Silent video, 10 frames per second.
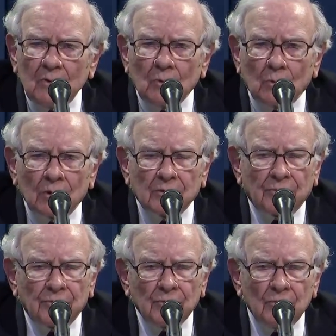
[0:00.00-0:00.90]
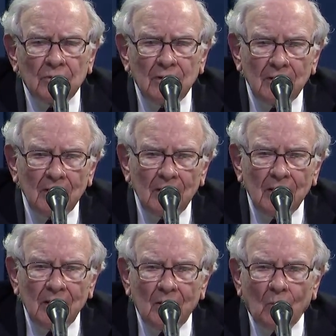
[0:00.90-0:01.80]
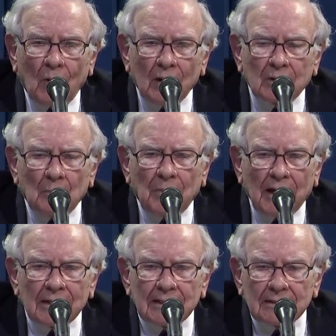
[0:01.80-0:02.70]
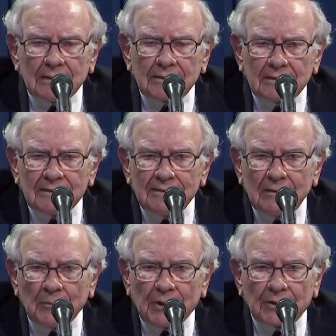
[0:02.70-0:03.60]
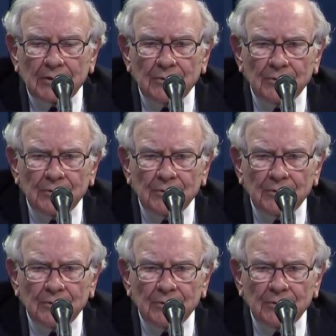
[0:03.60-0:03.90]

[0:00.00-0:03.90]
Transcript: worked through while compiling this American